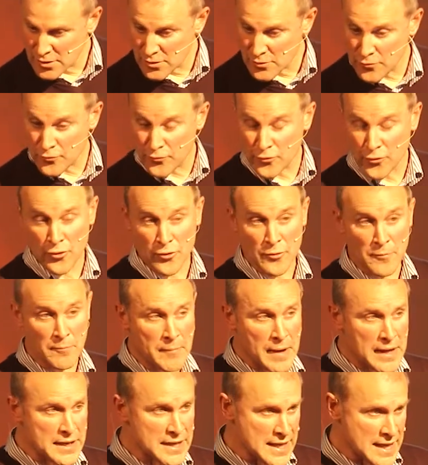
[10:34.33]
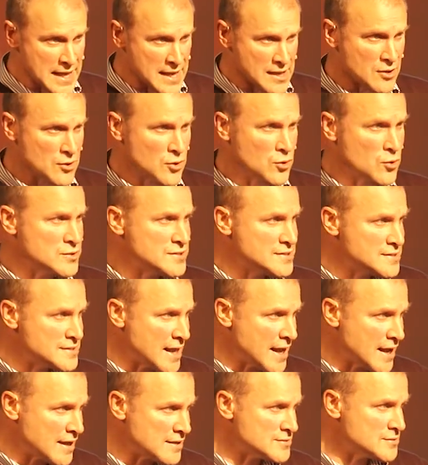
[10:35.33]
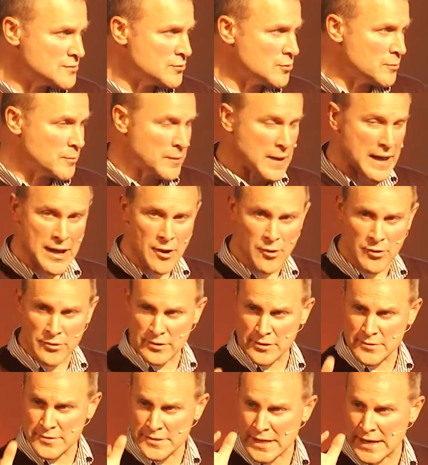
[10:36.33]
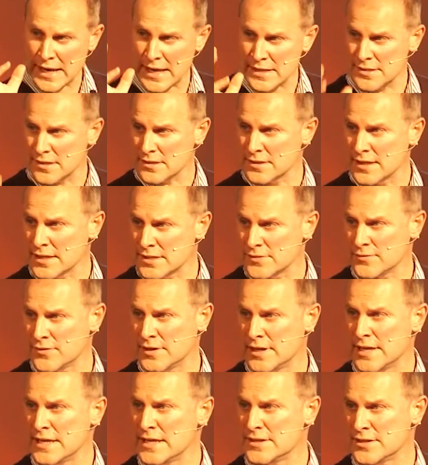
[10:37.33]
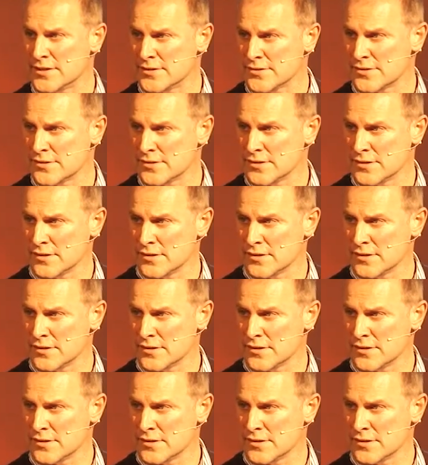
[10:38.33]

for money or sex or power, those classic things for leaders.